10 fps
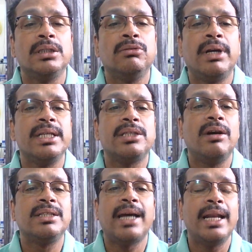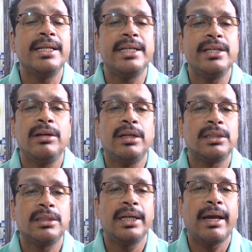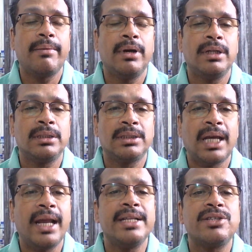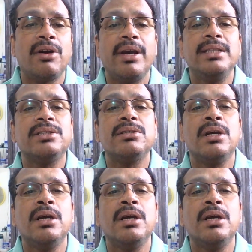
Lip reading: what is soil salinity or salt or saline soils?